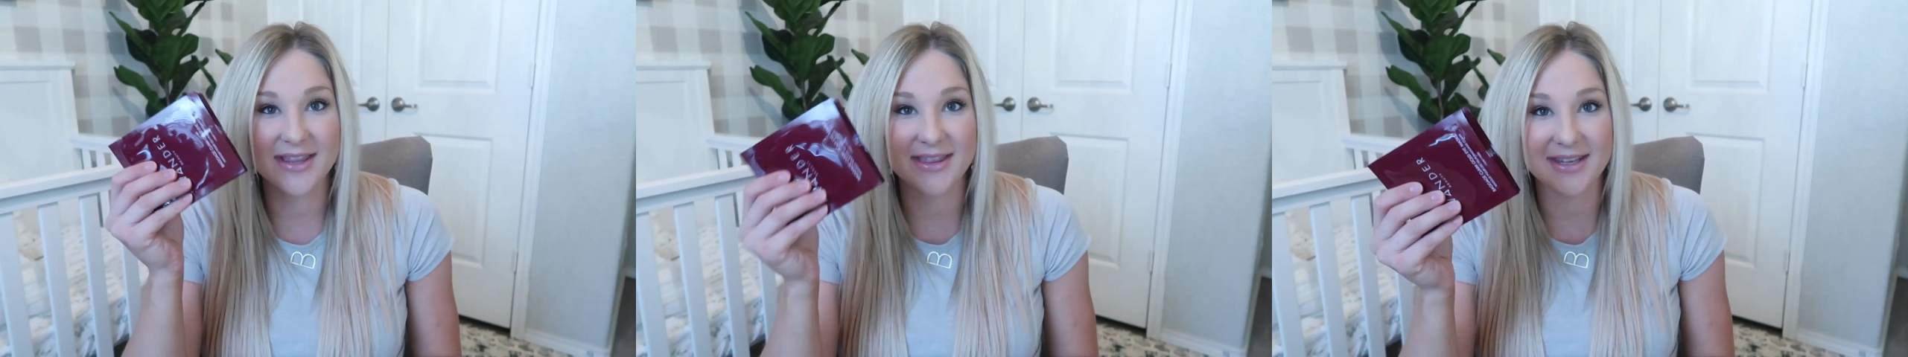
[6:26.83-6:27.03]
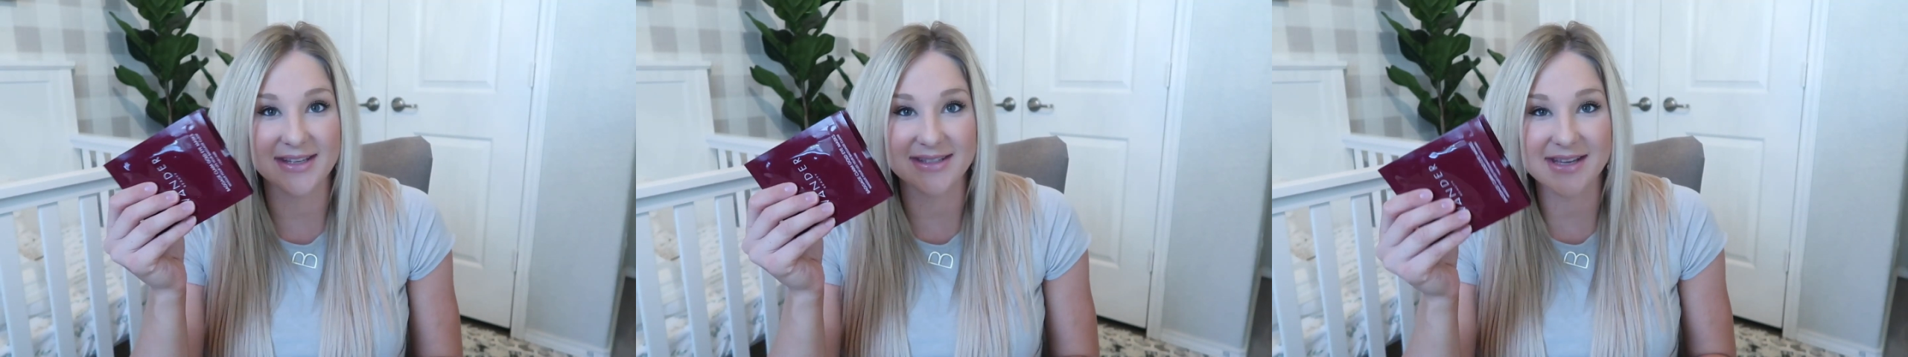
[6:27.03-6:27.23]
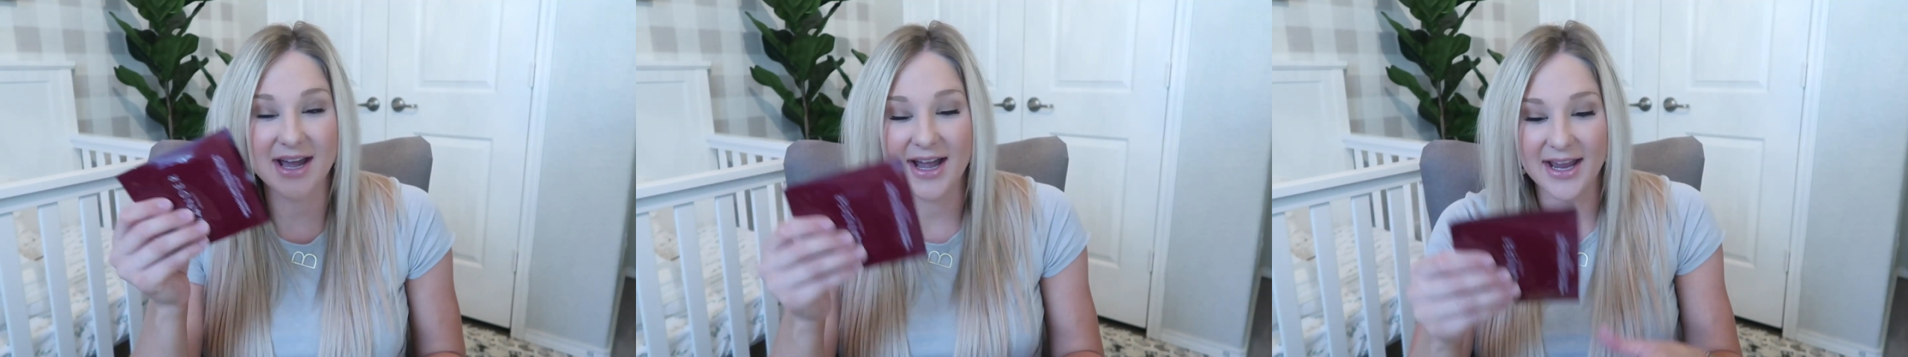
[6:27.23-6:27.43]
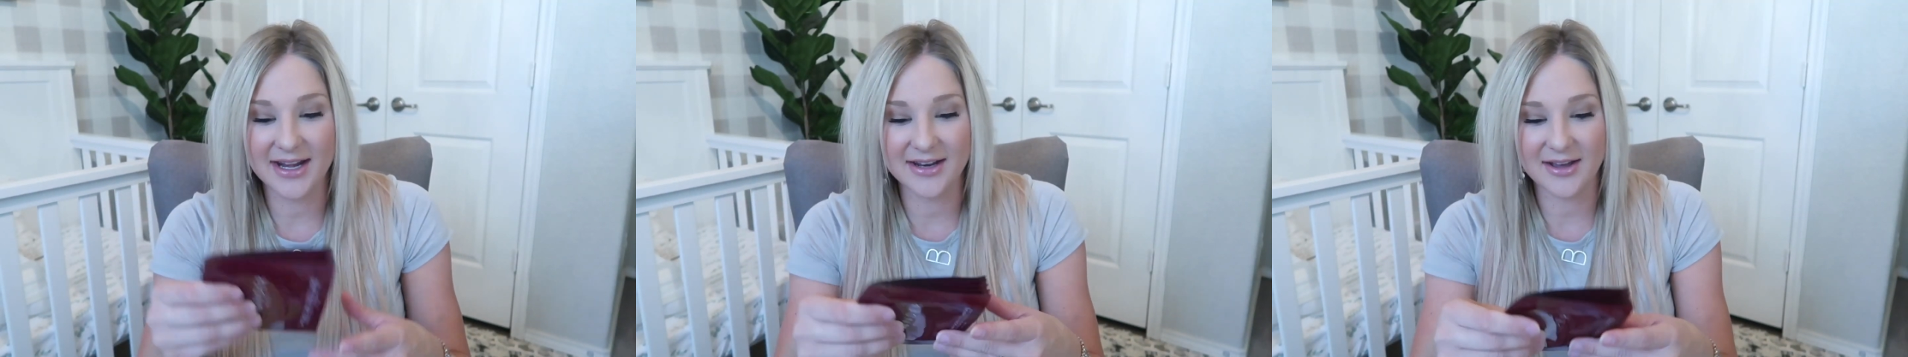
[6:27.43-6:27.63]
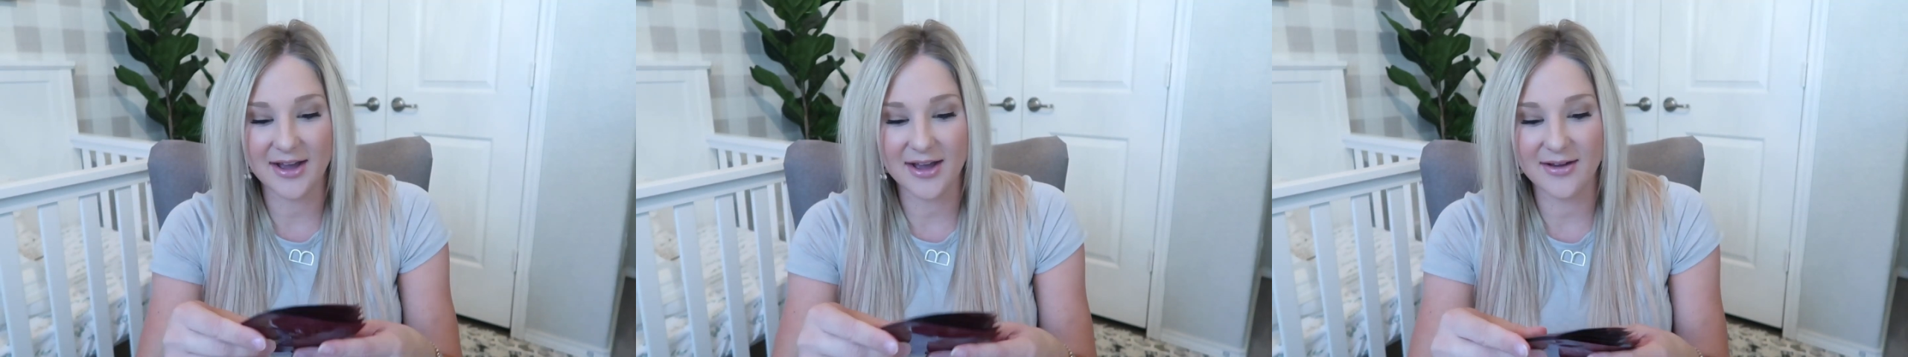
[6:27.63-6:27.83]
these
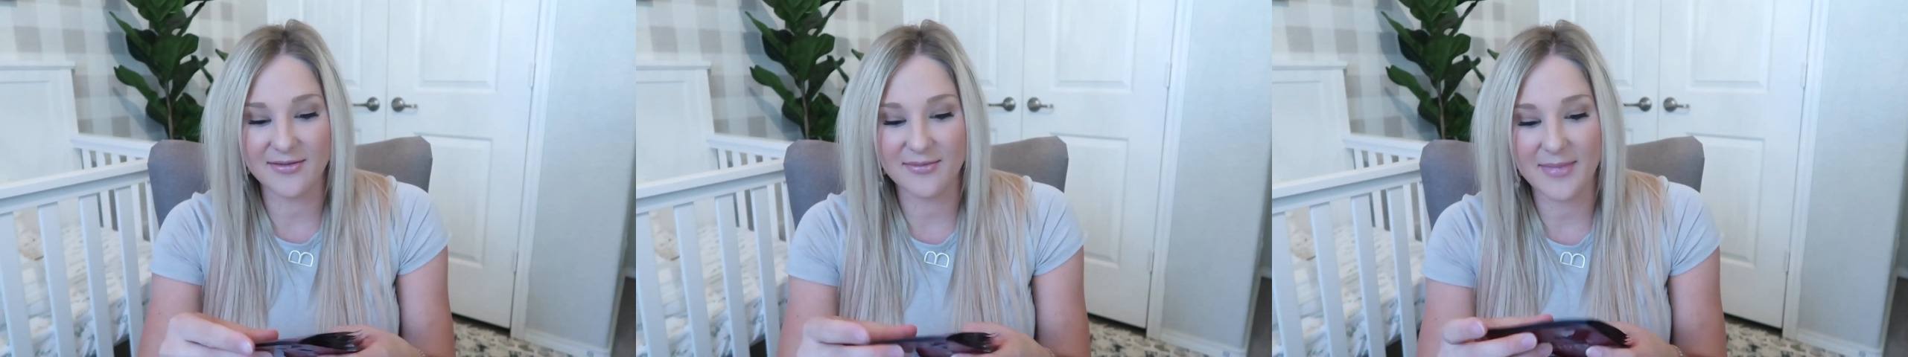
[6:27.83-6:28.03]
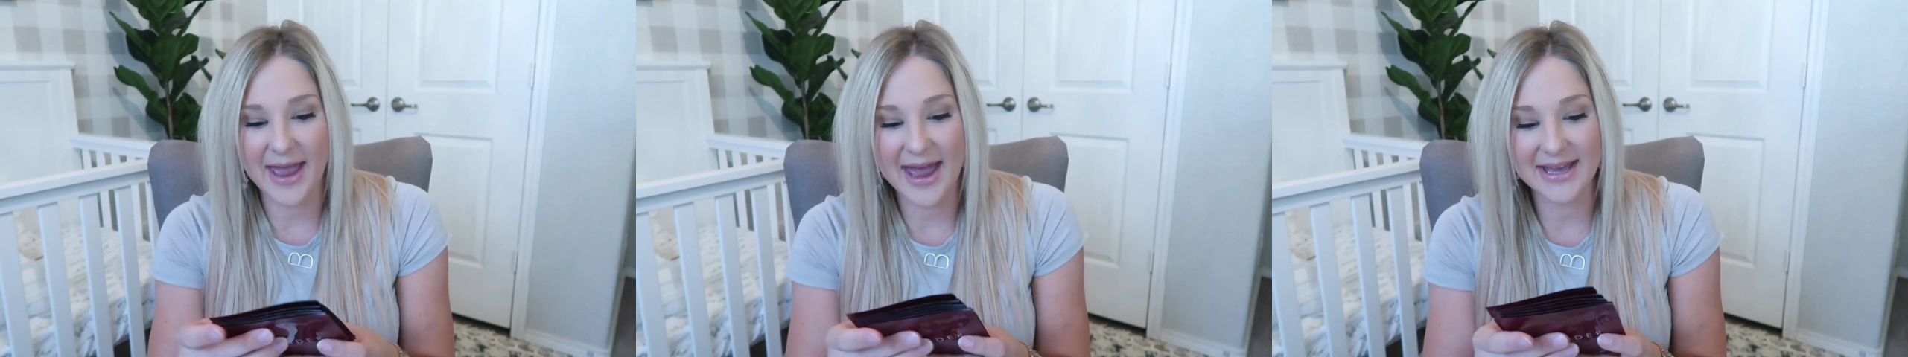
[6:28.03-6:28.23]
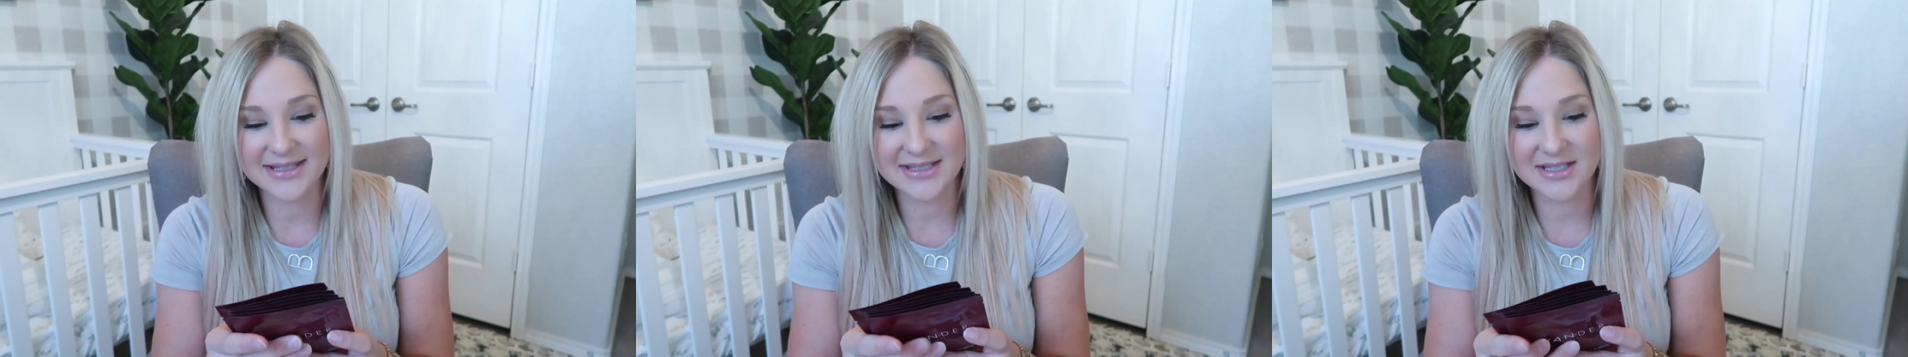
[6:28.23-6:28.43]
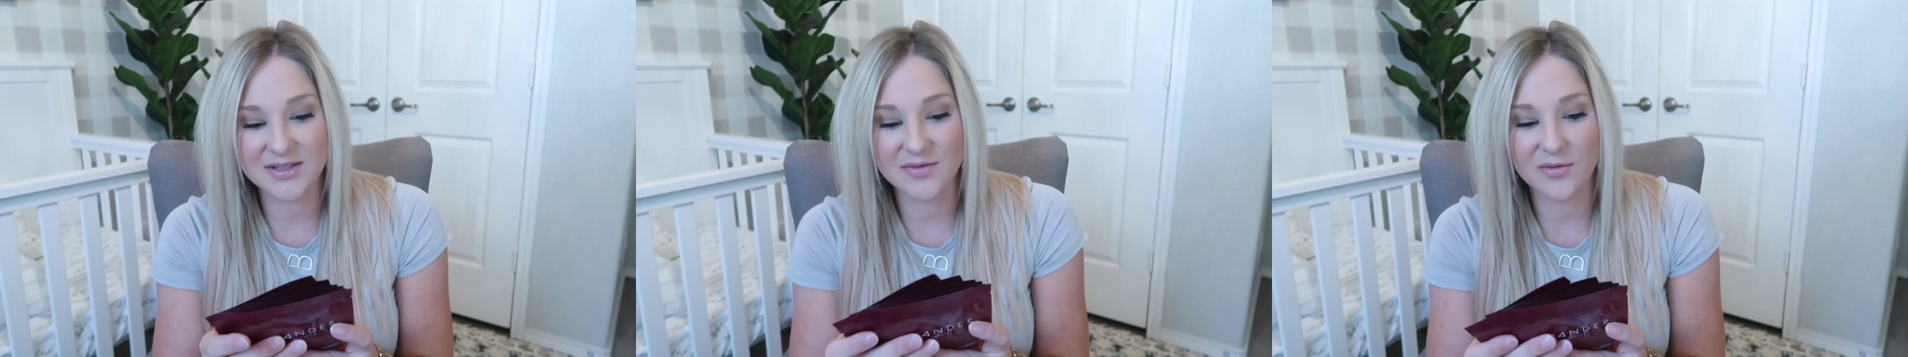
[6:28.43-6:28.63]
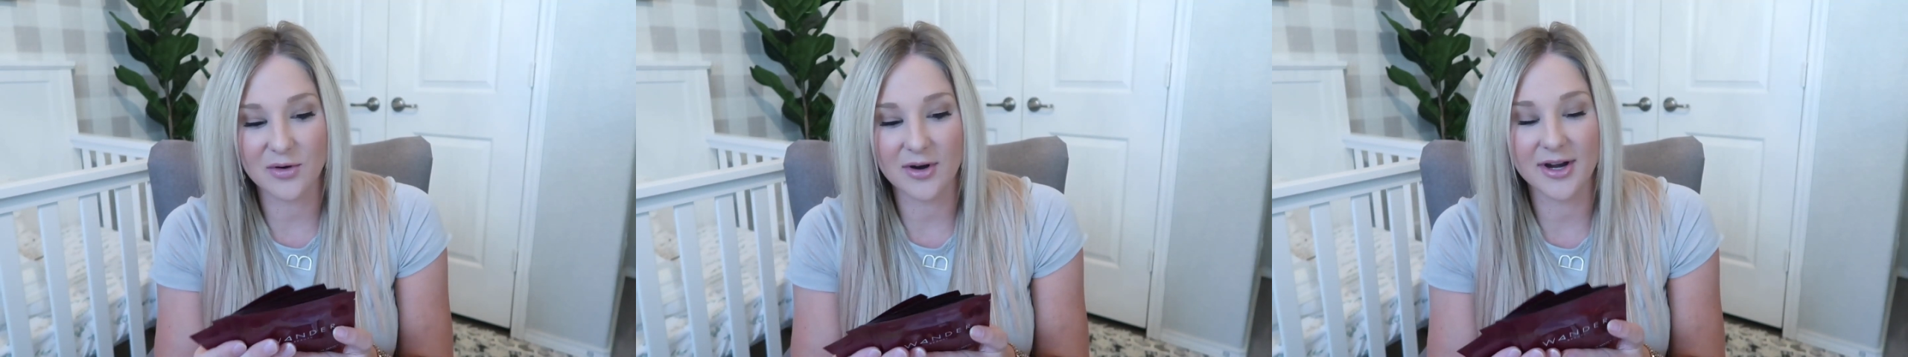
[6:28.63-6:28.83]
kind of masks
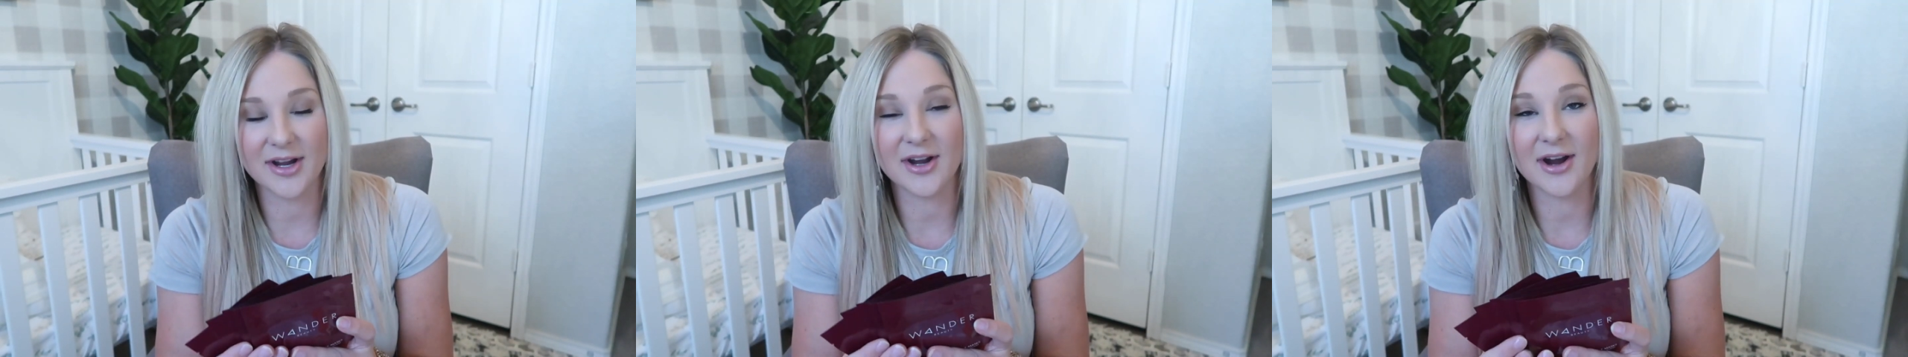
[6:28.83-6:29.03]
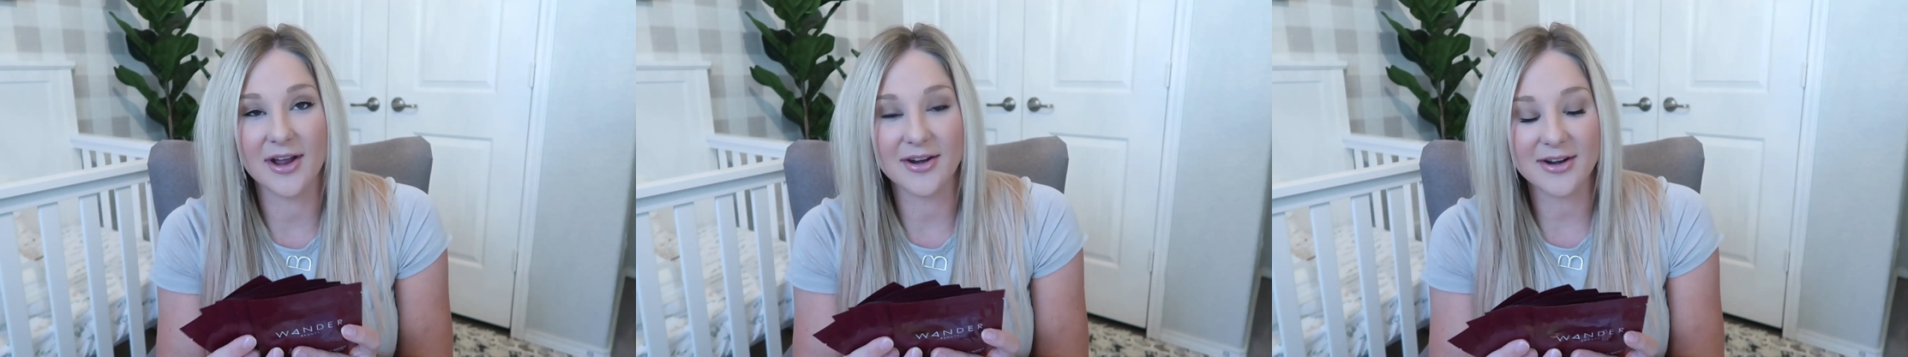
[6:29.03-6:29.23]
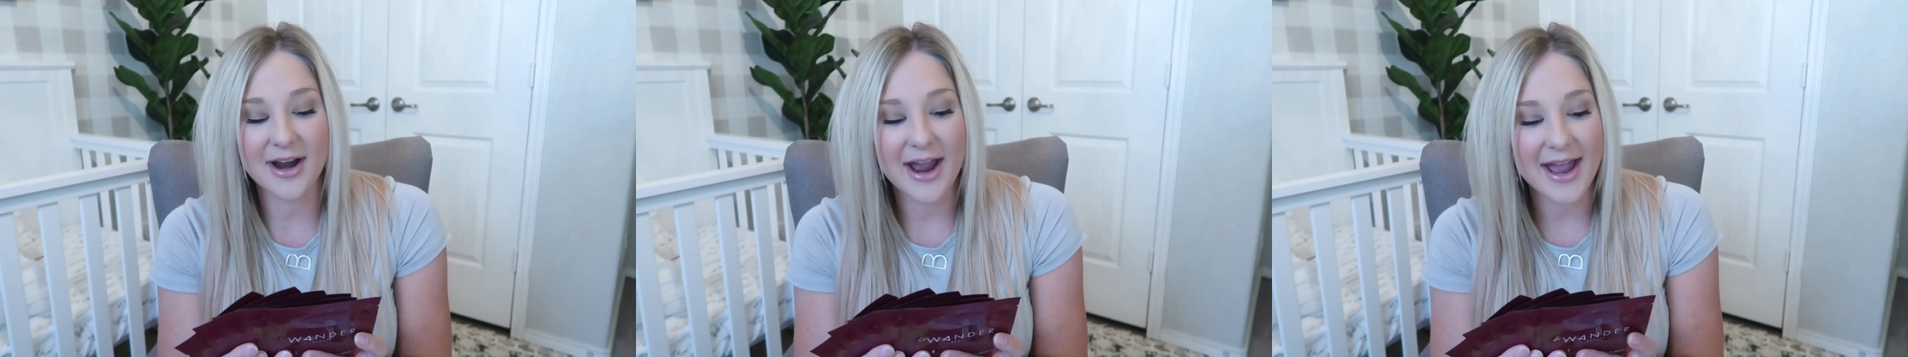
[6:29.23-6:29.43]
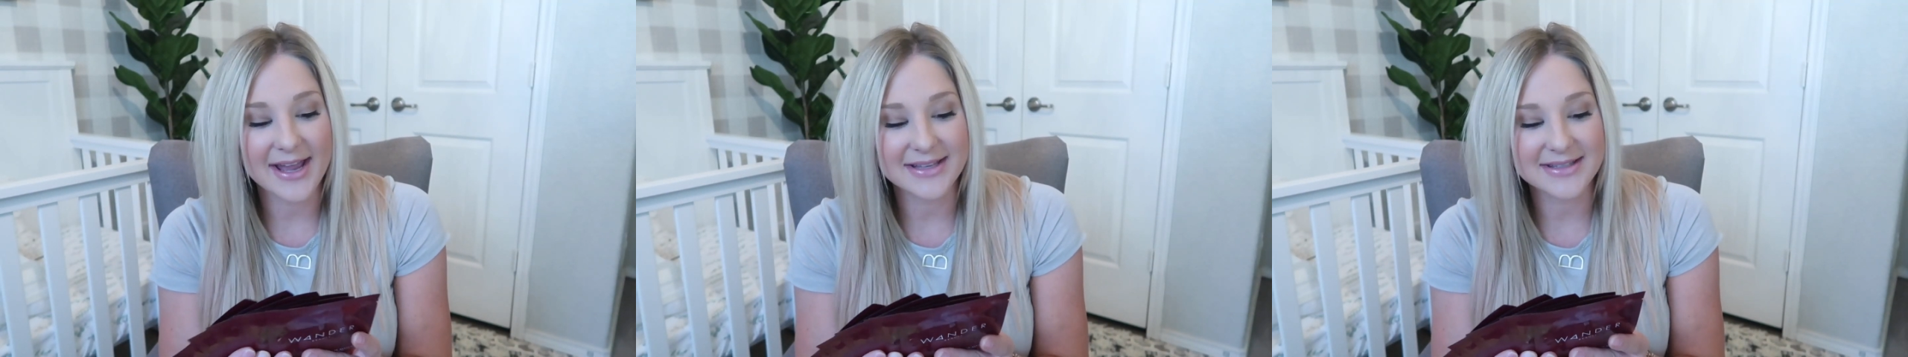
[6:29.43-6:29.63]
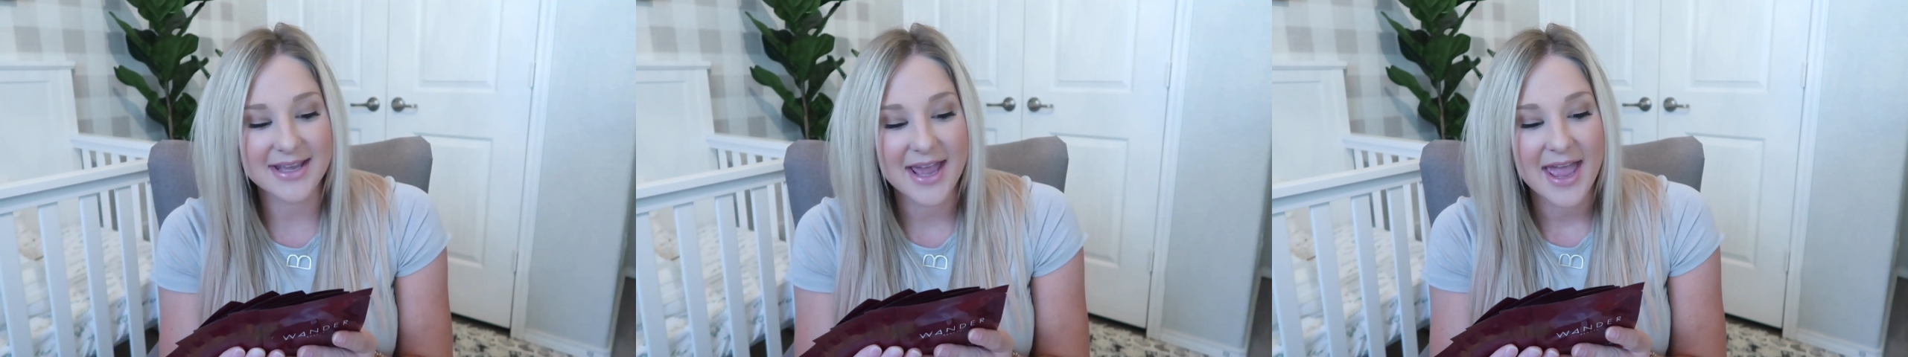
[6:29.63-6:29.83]
for your under
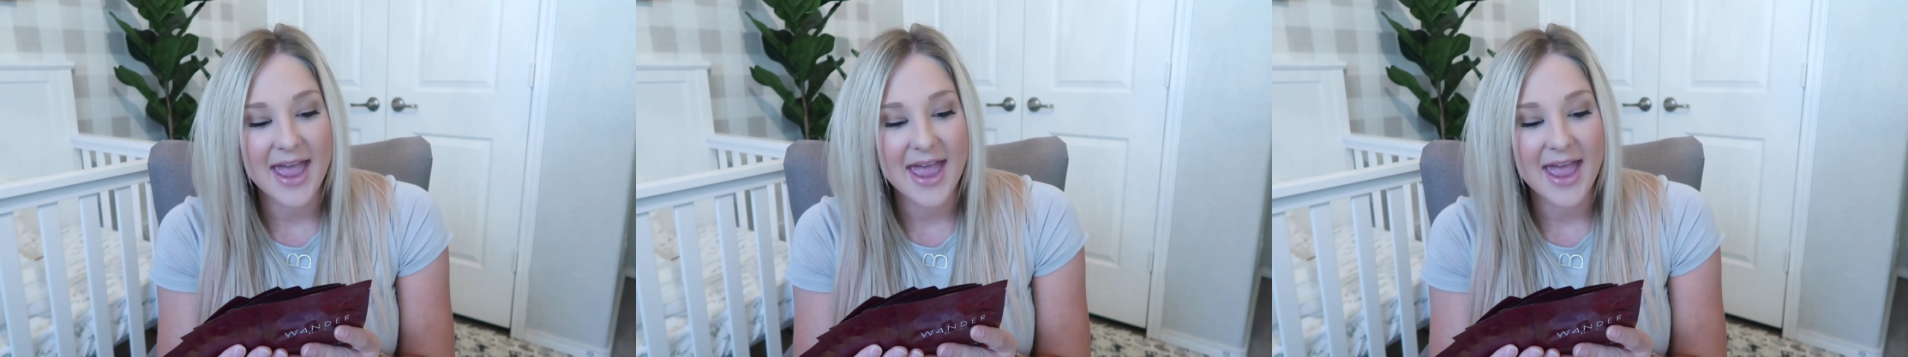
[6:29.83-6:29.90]
eyes,